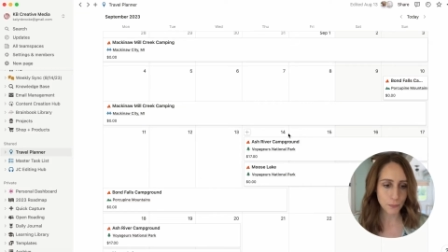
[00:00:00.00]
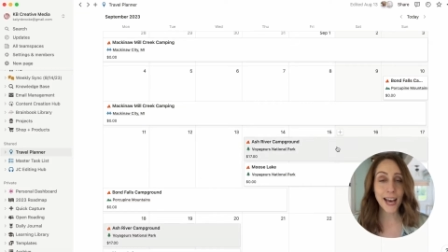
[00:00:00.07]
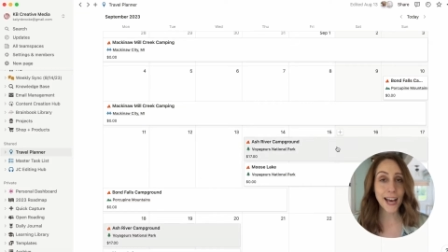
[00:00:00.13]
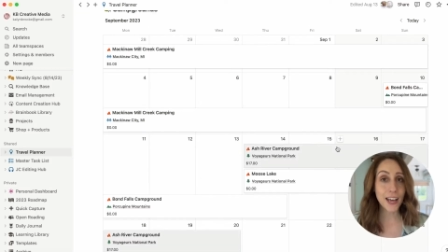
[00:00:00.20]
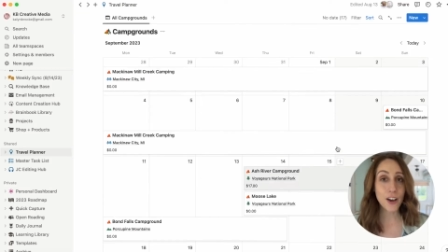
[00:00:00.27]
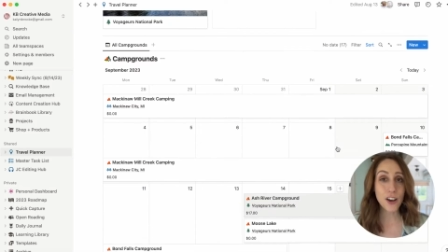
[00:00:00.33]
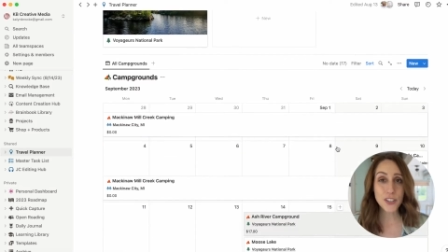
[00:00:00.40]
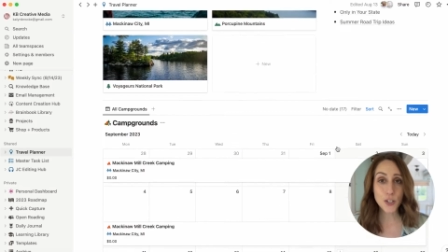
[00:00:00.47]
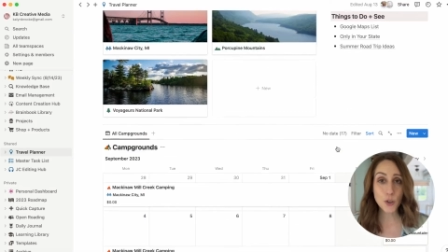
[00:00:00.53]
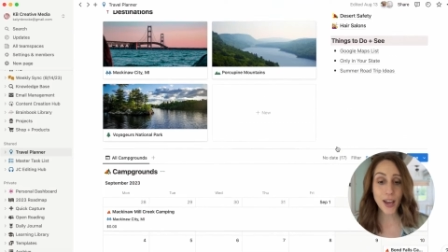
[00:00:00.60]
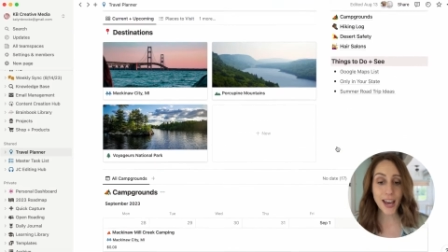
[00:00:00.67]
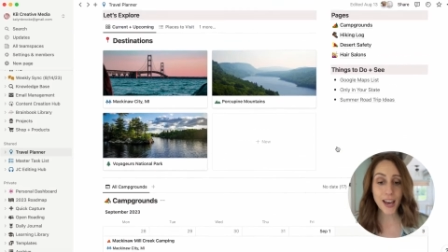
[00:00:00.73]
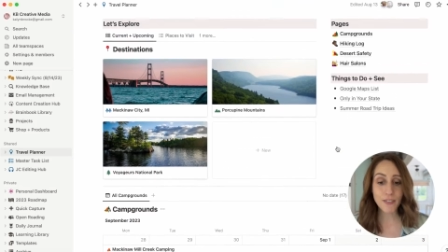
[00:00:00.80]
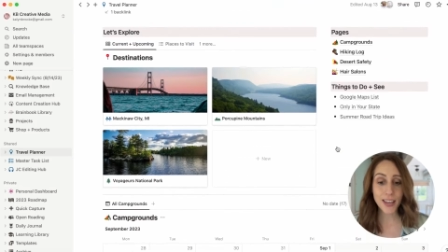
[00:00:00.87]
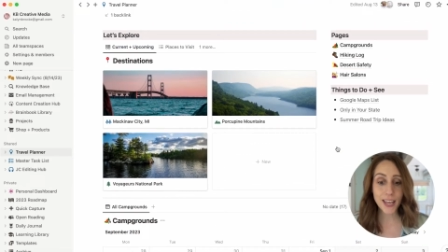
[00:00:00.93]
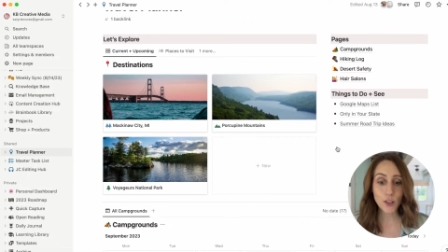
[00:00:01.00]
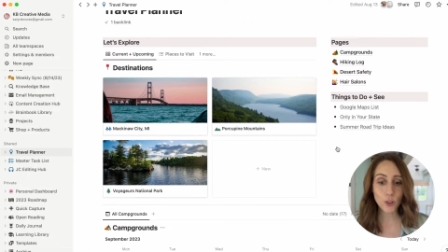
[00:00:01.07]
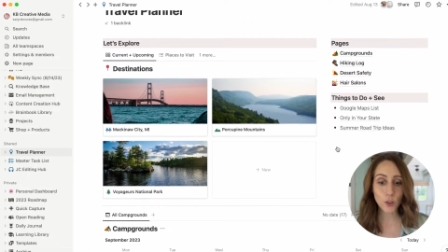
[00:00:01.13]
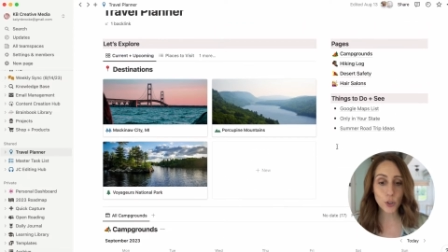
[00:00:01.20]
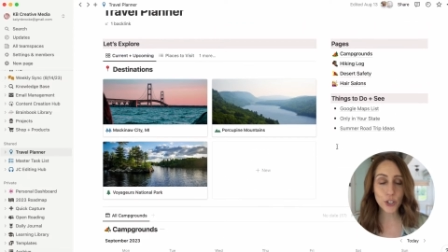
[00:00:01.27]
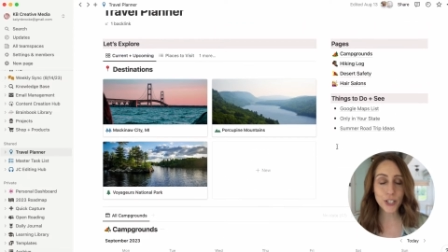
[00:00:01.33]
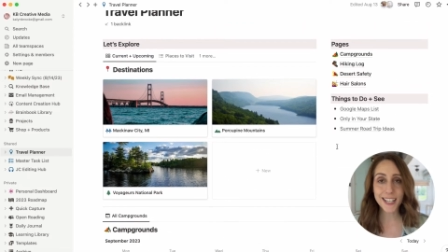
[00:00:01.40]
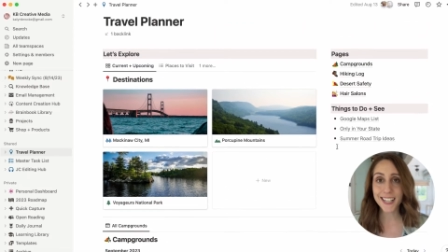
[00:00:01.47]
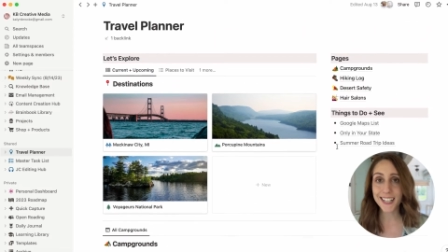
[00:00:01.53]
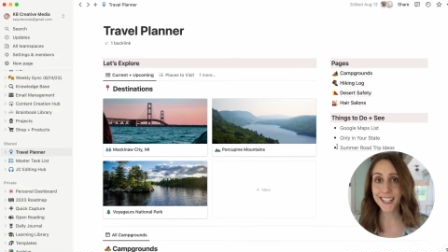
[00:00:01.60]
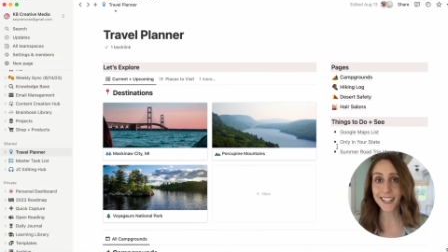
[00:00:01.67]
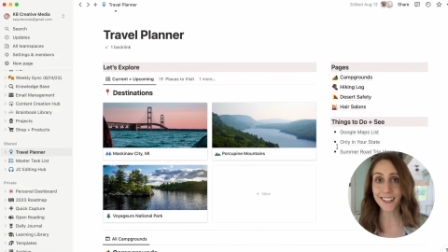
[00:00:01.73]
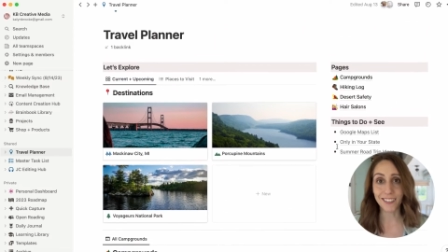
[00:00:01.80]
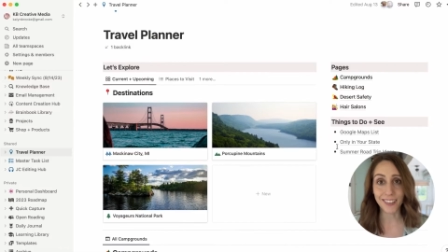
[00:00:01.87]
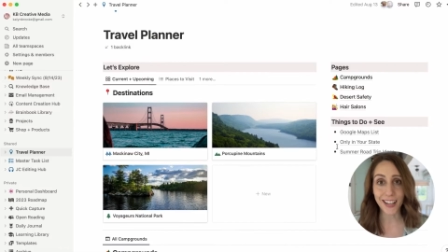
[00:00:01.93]
I also have a learning
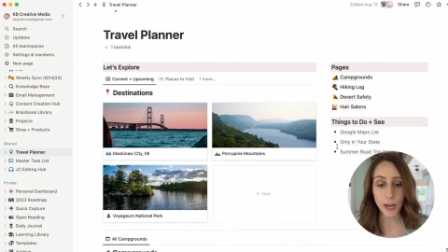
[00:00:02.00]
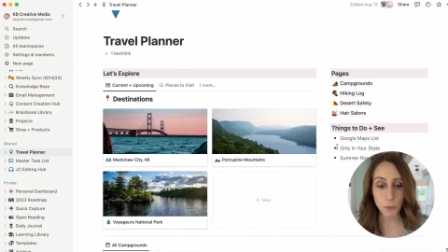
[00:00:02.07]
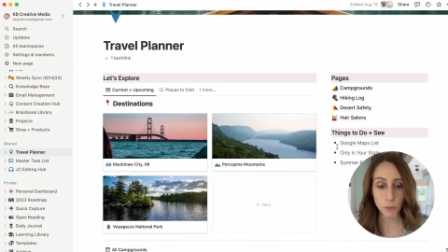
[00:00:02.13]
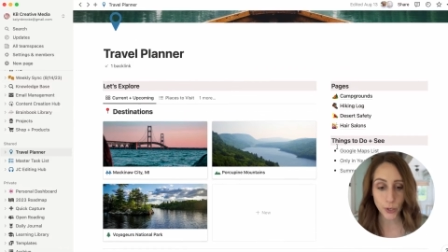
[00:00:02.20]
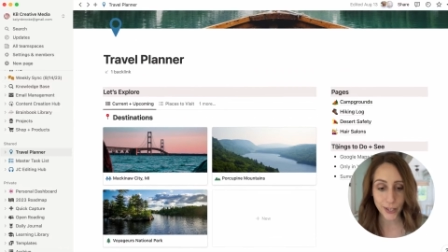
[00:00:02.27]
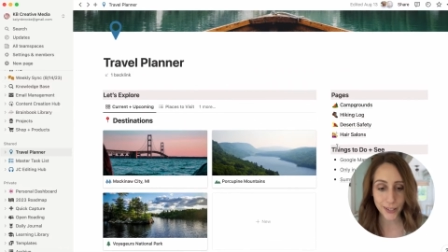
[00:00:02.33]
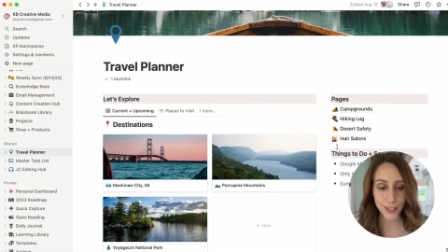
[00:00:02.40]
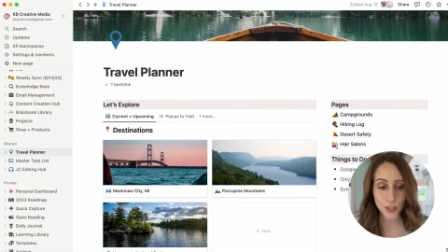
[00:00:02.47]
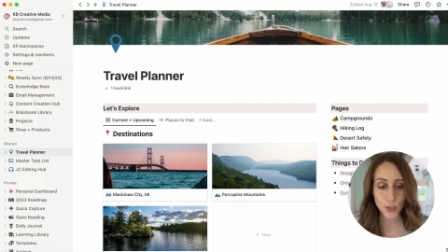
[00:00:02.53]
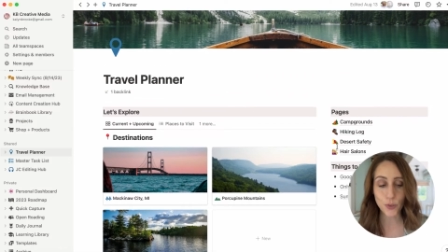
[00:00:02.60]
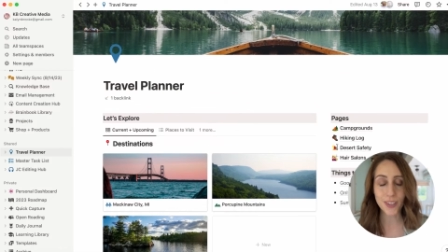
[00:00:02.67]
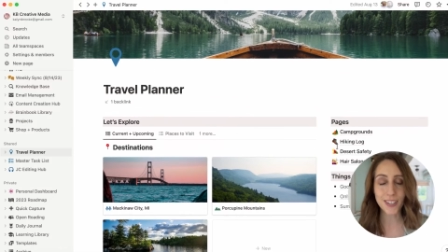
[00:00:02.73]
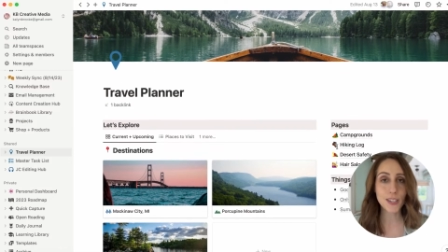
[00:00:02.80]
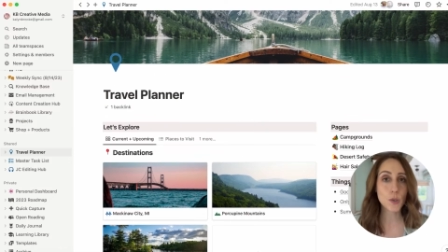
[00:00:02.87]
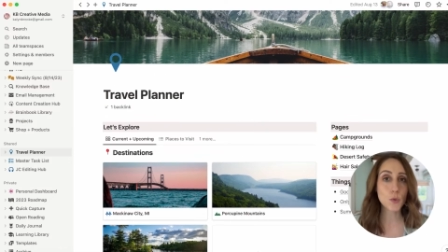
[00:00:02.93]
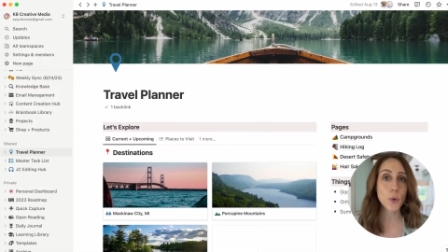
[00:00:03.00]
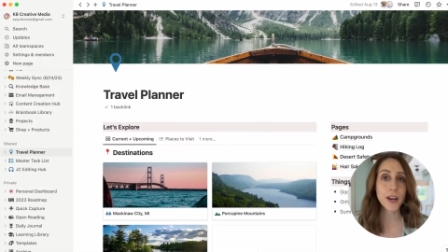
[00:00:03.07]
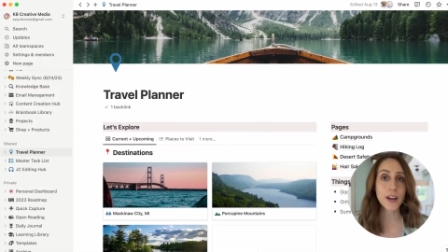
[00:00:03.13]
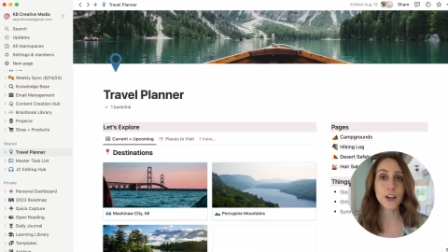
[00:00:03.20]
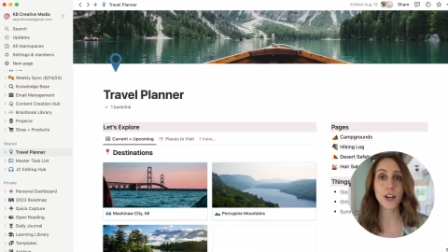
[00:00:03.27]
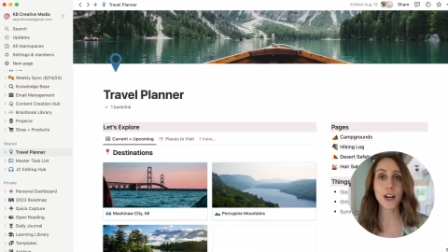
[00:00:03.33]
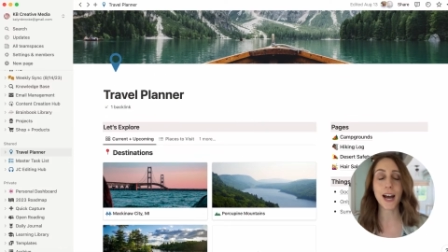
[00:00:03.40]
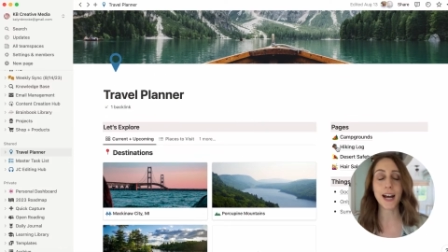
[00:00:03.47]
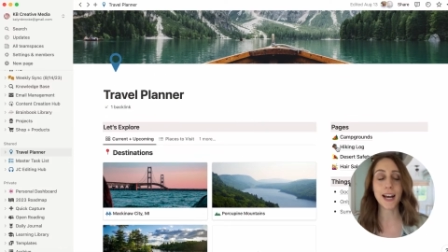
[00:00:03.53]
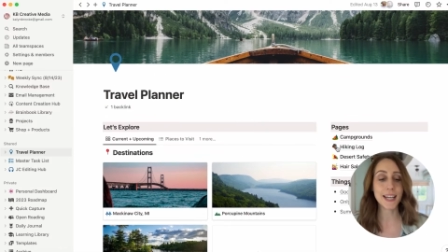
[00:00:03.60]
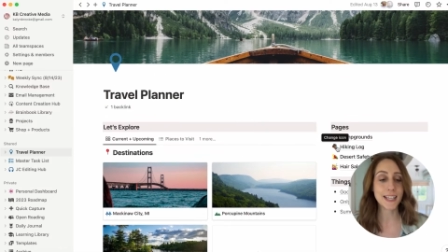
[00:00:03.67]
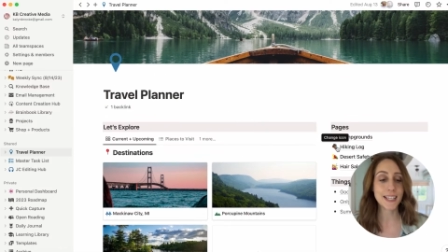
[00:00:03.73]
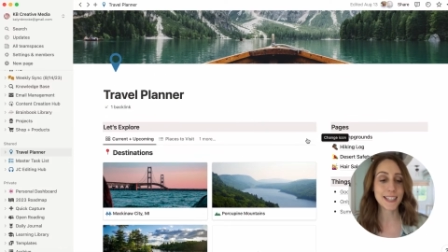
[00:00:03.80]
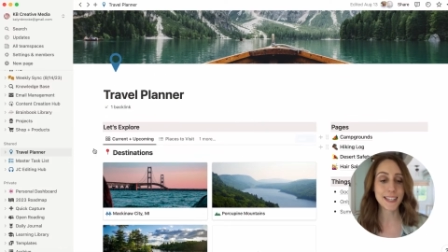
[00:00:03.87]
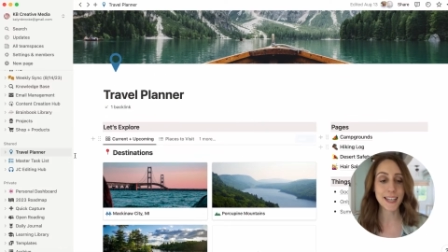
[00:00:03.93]
library. So this is where I
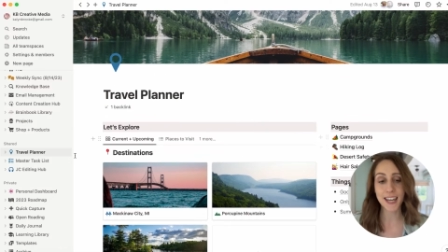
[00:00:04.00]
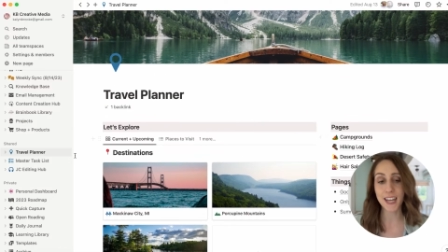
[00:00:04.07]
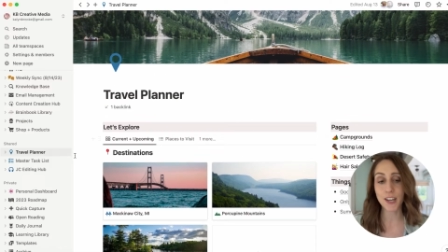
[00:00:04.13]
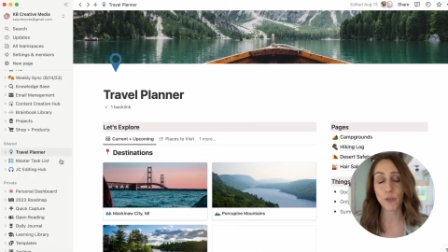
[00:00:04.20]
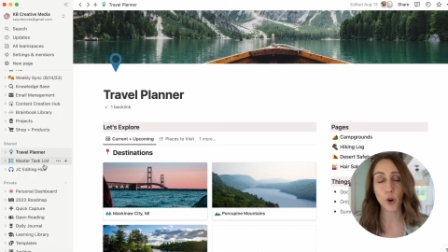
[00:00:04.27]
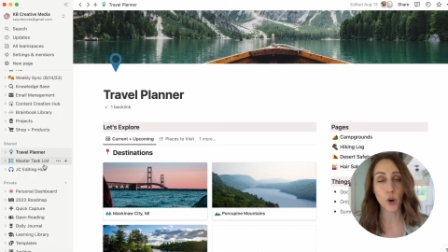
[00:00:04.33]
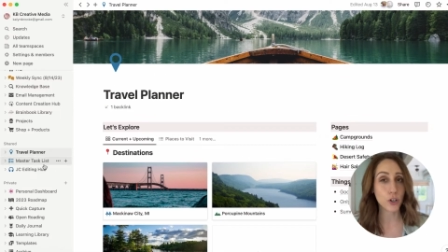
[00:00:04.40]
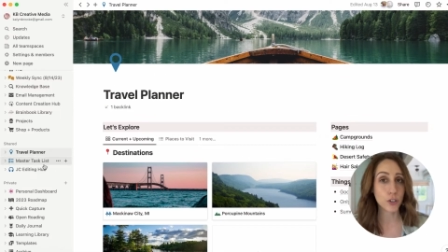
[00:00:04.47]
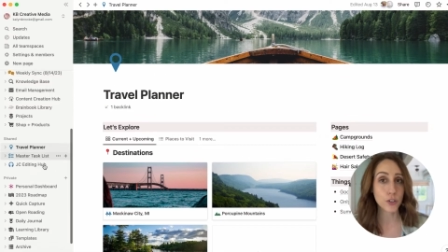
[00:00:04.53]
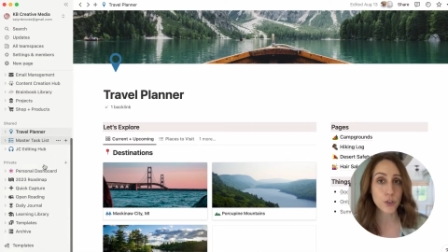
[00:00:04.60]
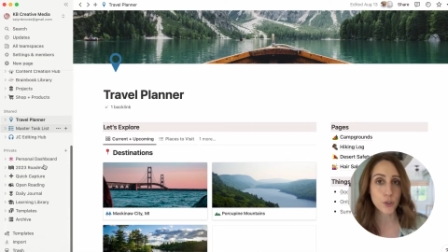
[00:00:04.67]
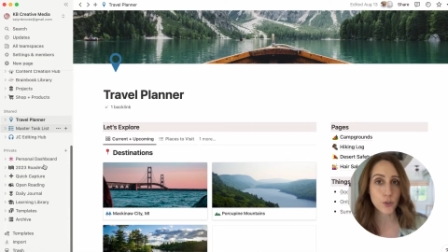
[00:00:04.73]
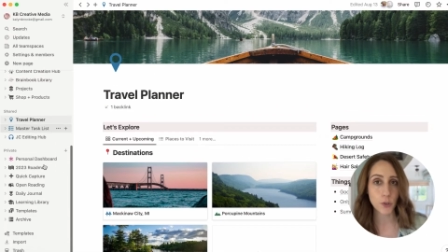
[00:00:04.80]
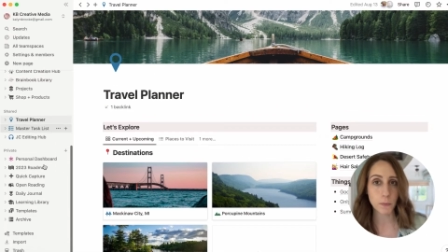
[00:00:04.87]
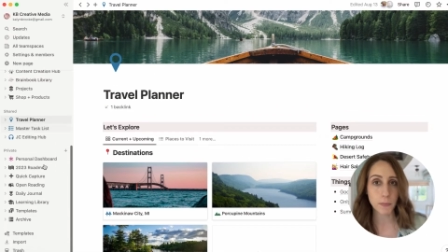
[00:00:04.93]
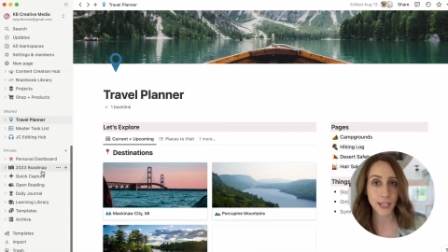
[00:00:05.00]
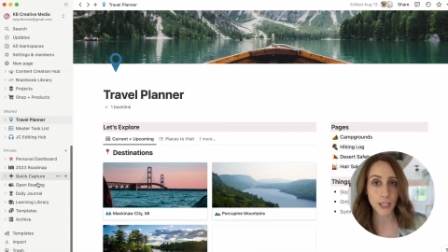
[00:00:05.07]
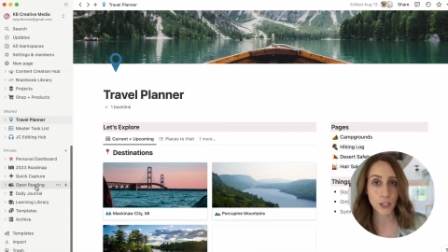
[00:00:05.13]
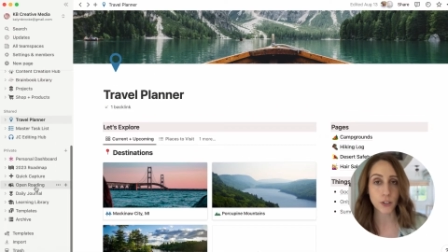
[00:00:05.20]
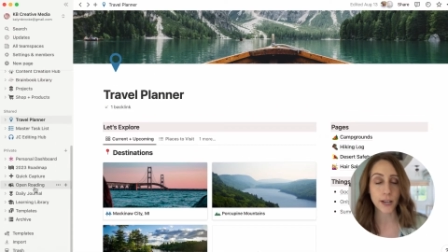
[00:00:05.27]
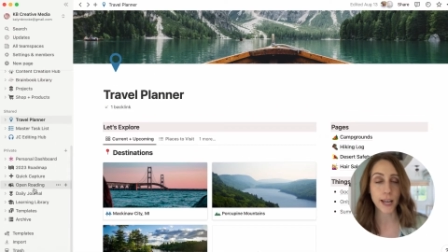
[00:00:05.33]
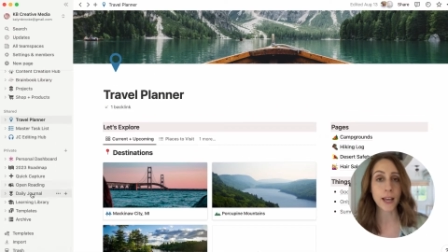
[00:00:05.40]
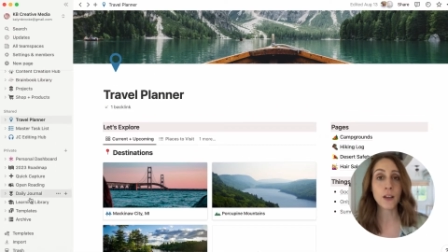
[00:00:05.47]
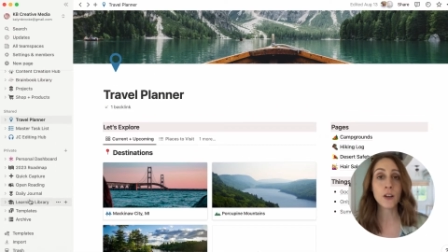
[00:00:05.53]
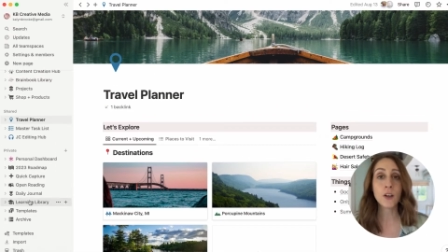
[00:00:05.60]
save articles from the internet